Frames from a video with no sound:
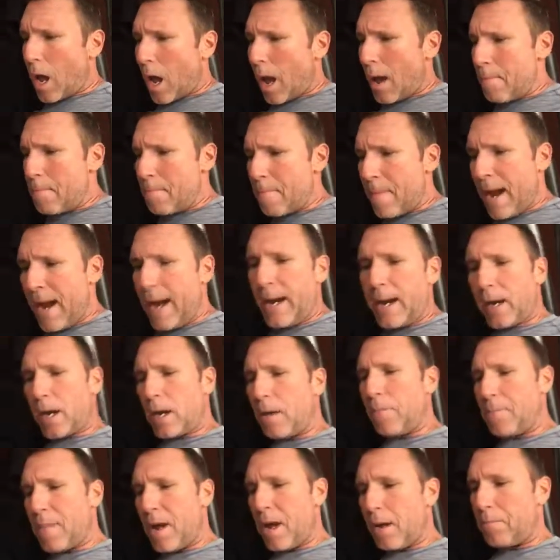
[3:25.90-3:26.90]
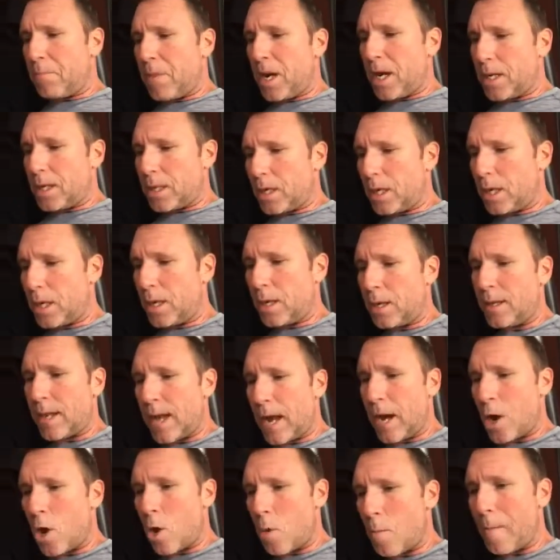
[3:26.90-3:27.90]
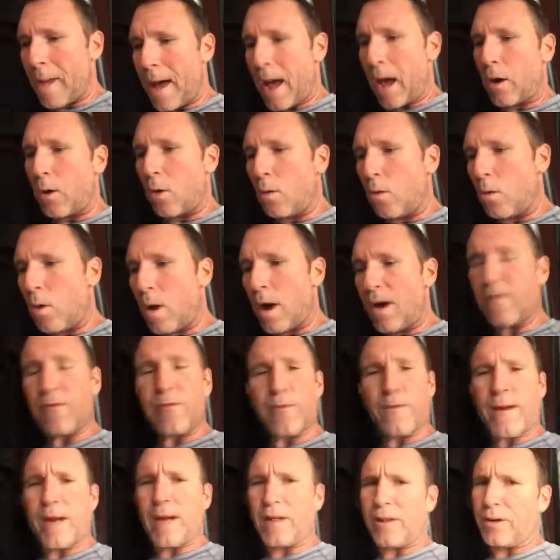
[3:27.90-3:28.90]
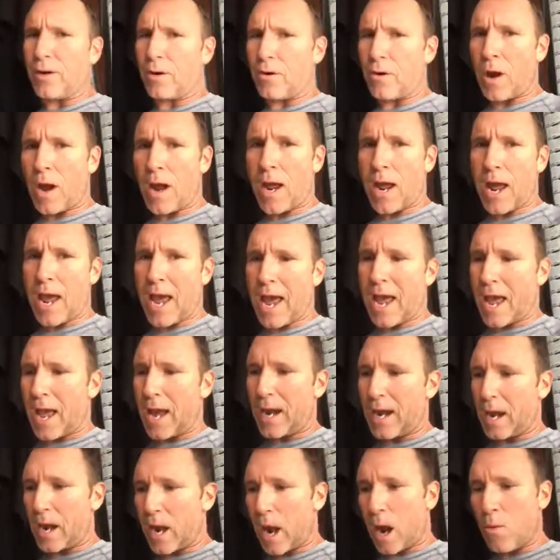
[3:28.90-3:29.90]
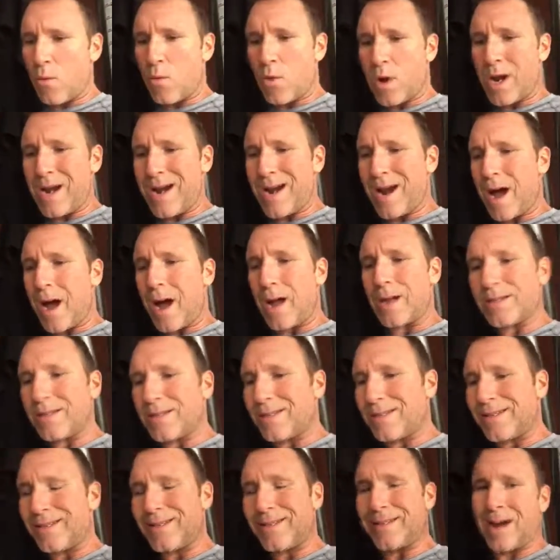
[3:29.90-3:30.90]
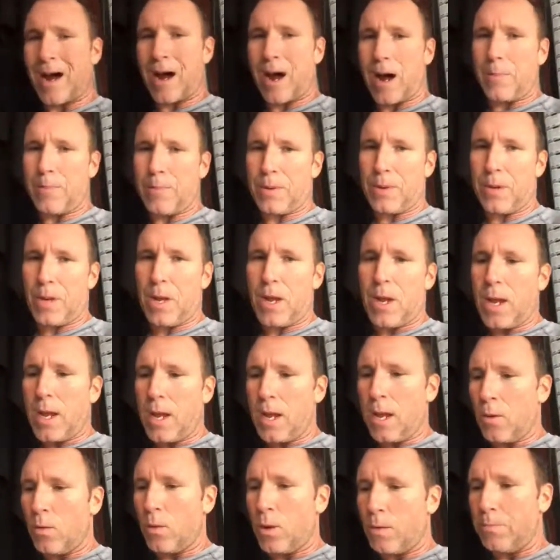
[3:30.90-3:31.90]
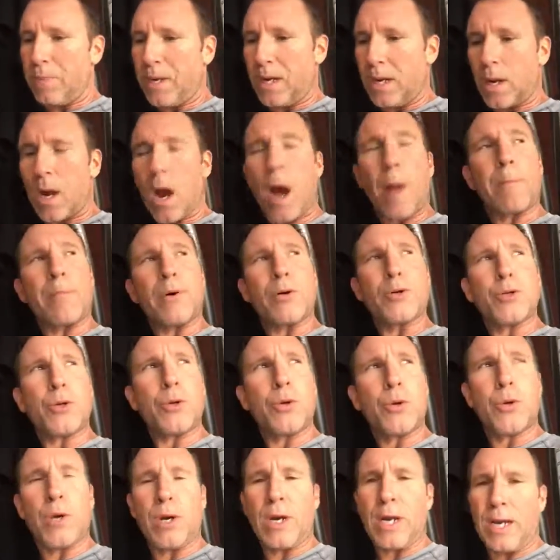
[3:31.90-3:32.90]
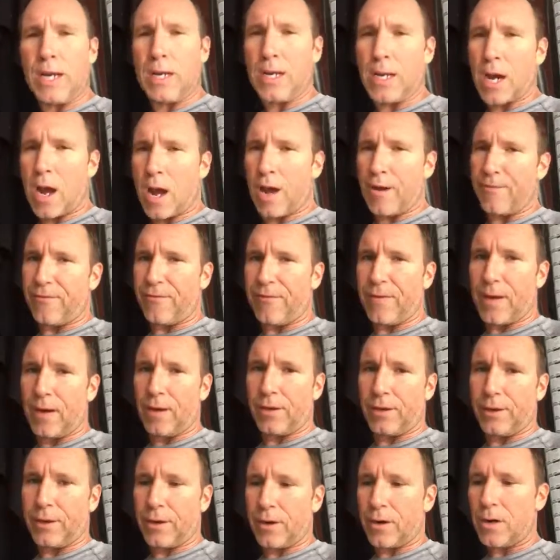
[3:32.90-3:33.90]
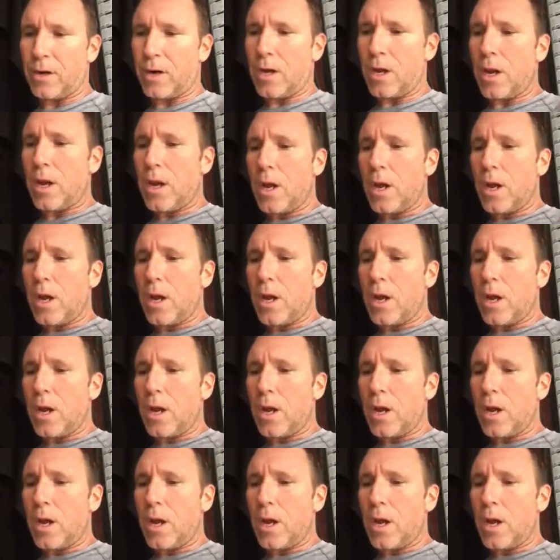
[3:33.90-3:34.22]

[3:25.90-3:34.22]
I made a commitment that no matter what failure I had, I would not stop. It would be an opportunity, not a failure.